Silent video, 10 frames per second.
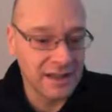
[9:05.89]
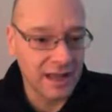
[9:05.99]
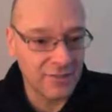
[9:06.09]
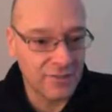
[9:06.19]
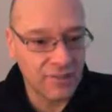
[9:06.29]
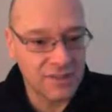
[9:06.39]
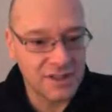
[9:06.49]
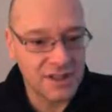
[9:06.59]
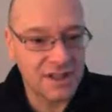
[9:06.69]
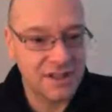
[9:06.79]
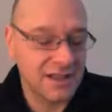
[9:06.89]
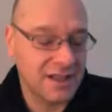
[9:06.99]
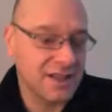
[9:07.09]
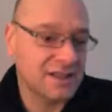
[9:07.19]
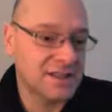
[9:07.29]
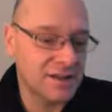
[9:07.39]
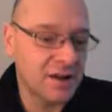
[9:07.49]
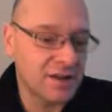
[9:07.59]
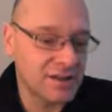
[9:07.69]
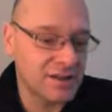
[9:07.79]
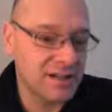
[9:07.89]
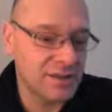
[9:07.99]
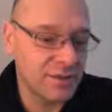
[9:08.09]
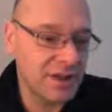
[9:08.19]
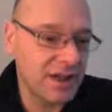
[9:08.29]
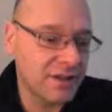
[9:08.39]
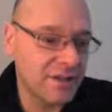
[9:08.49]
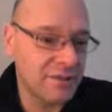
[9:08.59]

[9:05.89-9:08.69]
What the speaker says: And what we see is that it starts in 2011,